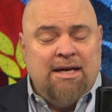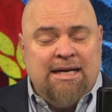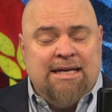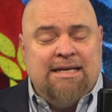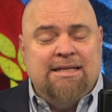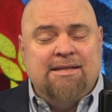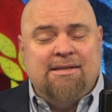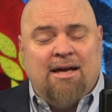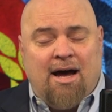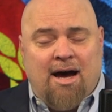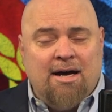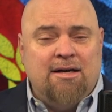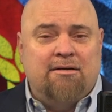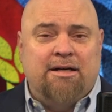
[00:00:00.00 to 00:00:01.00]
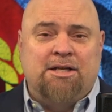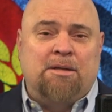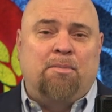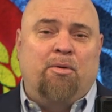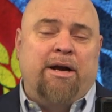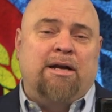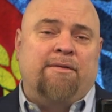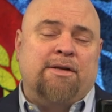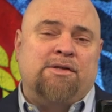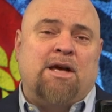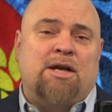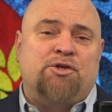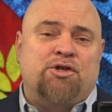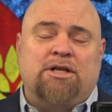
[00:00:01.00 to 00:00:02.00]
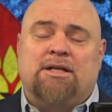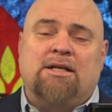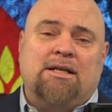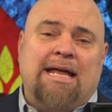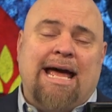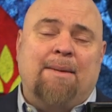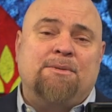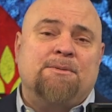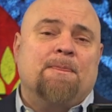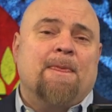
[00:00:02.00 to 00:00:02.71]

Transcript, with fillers: is hungry to the point of exhaustion and collapse.